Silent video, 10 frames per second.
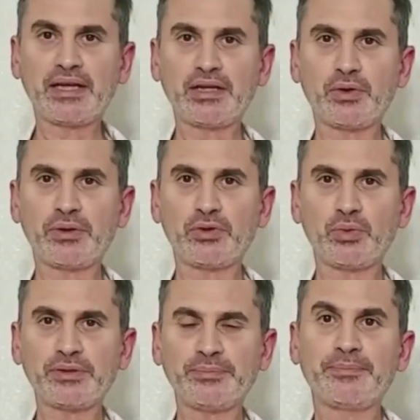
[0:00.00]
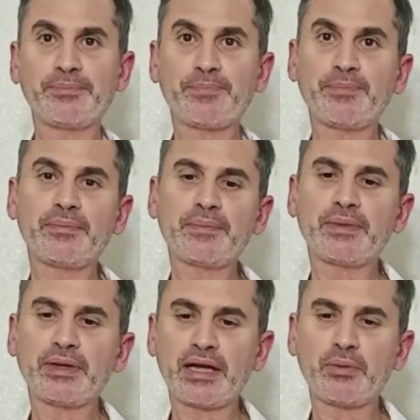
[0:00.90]
Hello everyone.
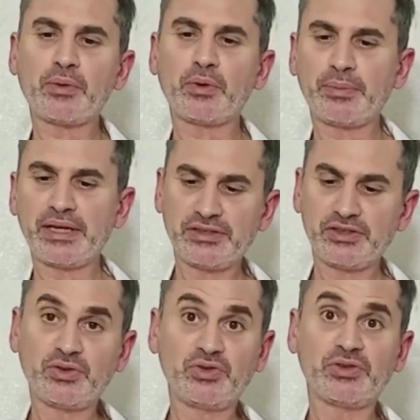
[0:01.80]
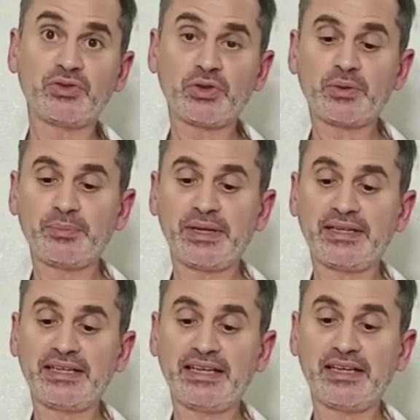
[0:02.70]
Today we will make a solution to
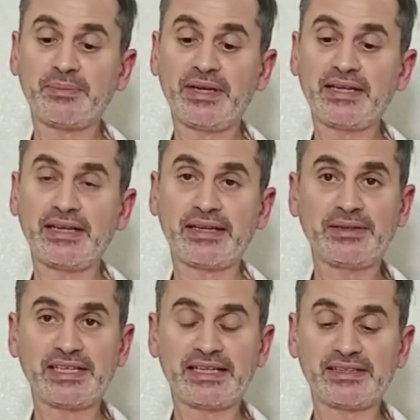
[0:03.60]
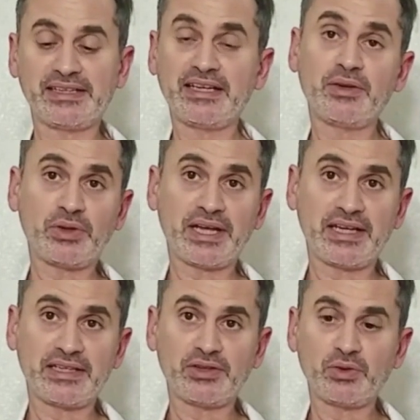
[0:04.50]
completely eliminate and clean the
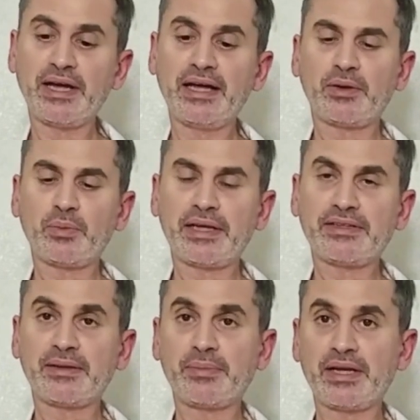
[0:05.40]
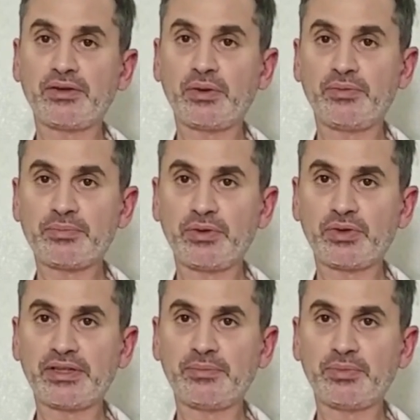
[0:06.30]
inorganic and organic waste and microbes
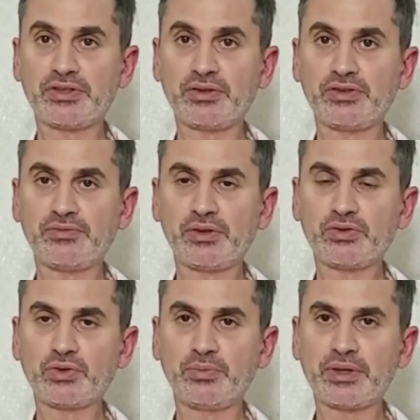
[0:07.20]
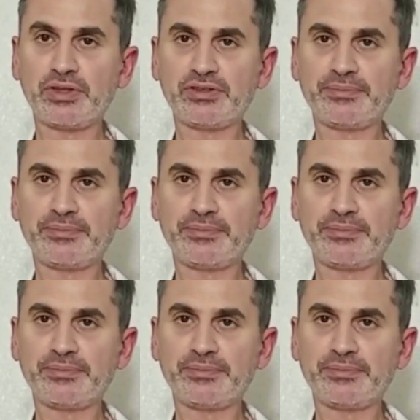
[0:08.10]
between the bristles of our toothbrush.